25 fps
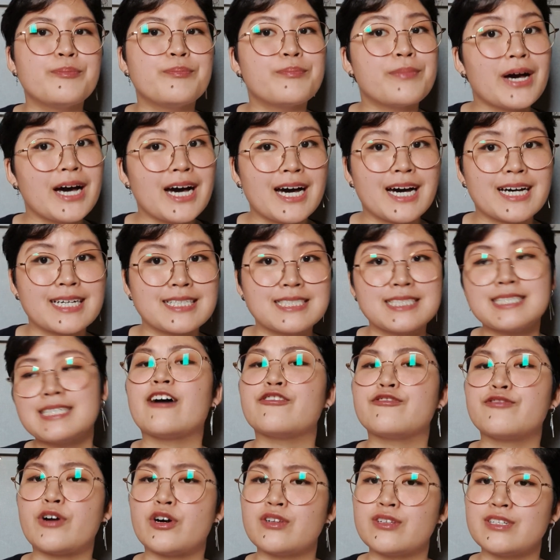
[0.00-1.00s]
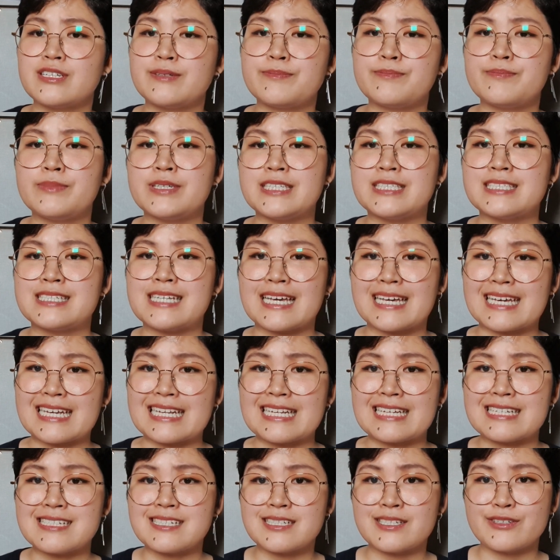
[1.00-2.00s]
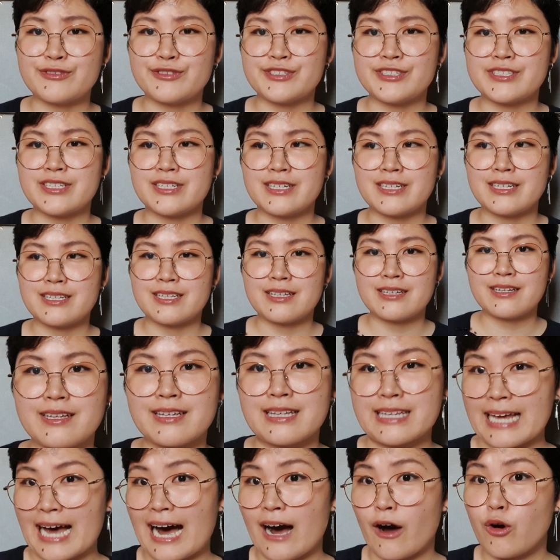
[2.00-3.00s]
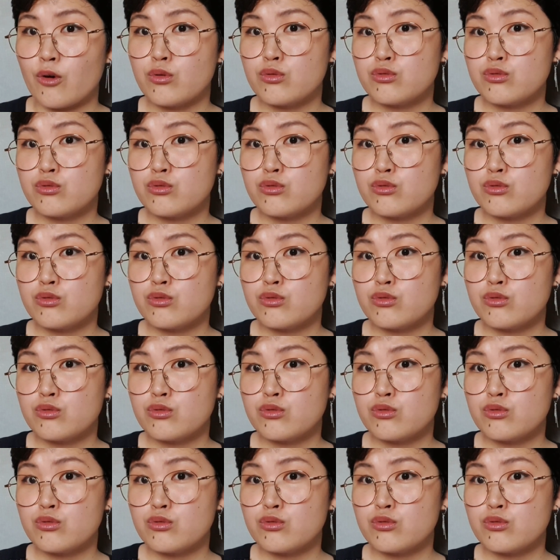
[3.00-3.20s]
but I've only been taking it seriously now.